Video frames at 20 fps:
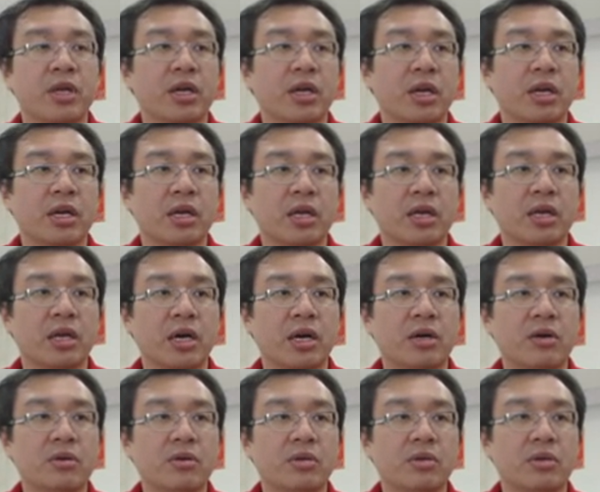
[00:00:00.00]
and
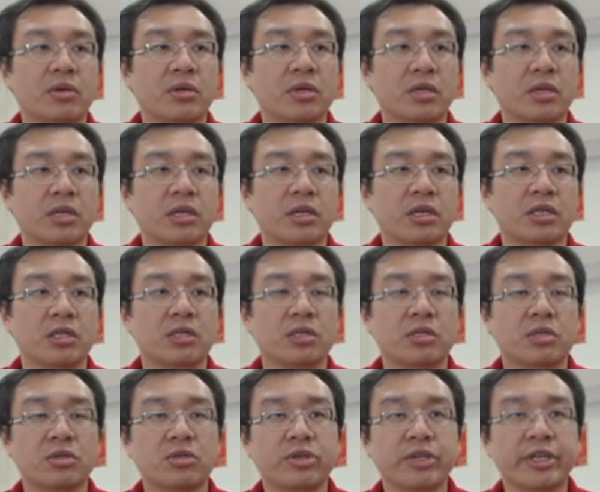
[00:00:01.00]
now
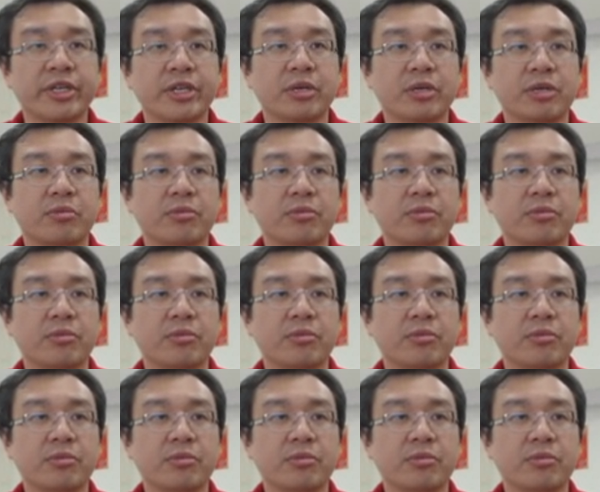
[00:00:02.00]
e3,